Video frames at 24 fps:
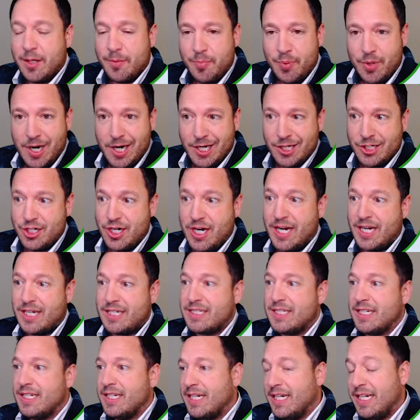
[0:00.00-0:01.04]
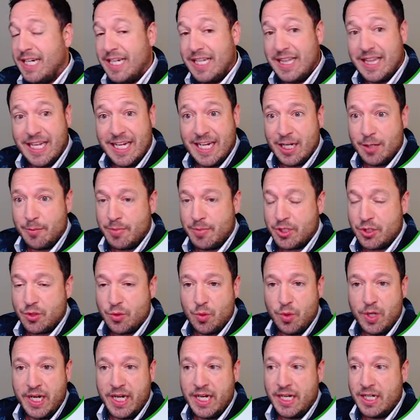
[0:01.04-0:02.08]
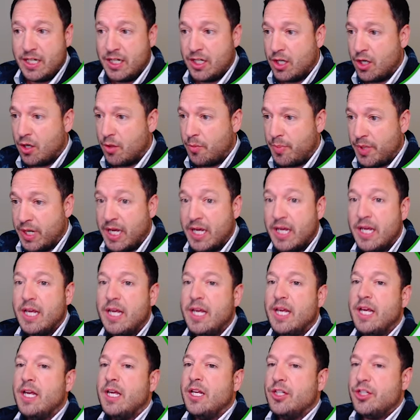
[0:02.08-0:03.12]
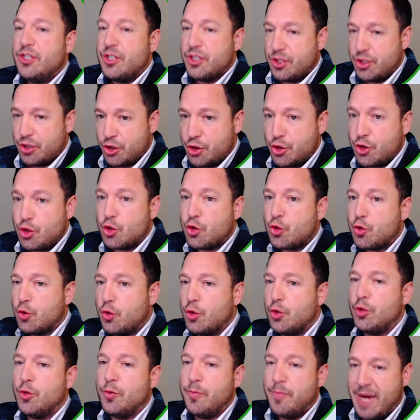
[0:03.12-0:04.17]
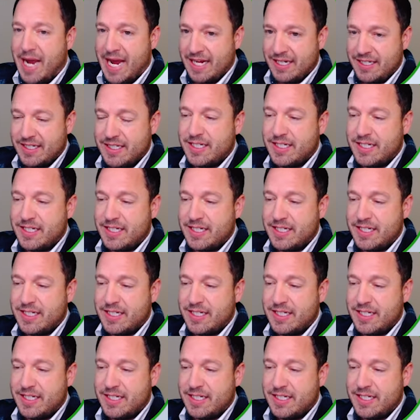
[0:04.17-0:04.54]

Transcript: projects and anything in between, but just true mass